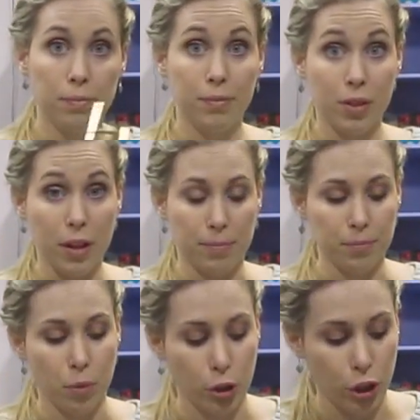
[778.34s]
So
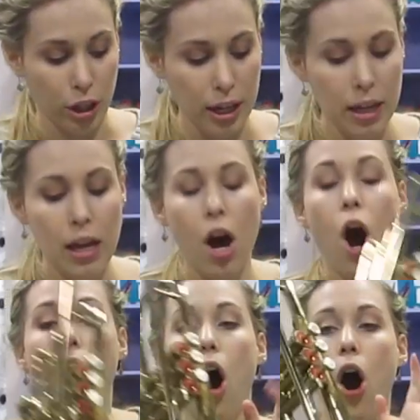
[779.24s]
we're good.
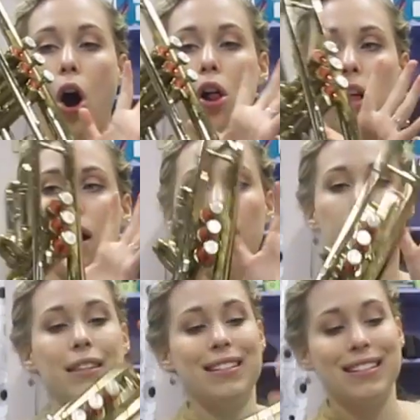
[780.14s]
All
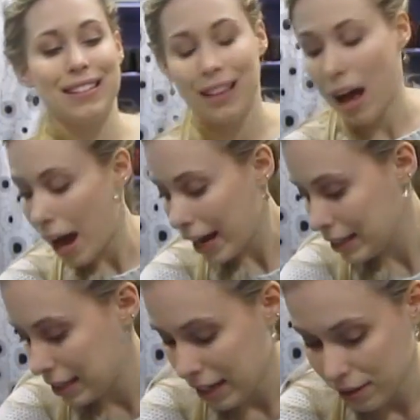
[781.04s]
of the
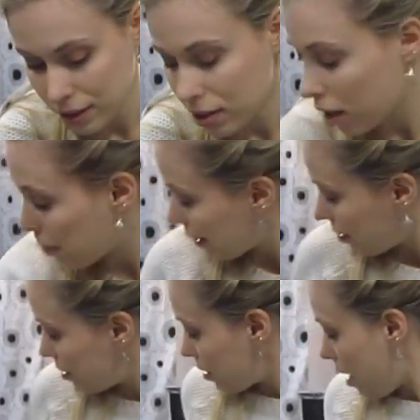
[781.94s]
slides now, let's talk about
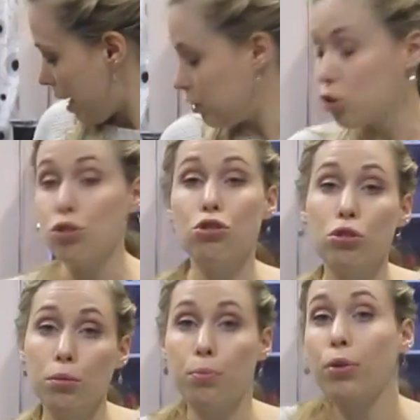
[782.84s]
the slides. Your
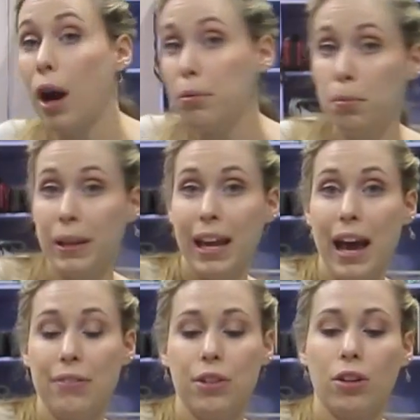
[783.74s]
student probably
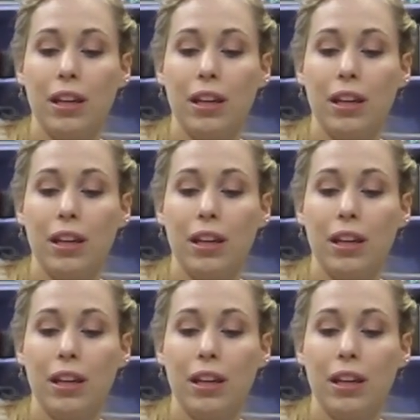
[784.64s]
had in their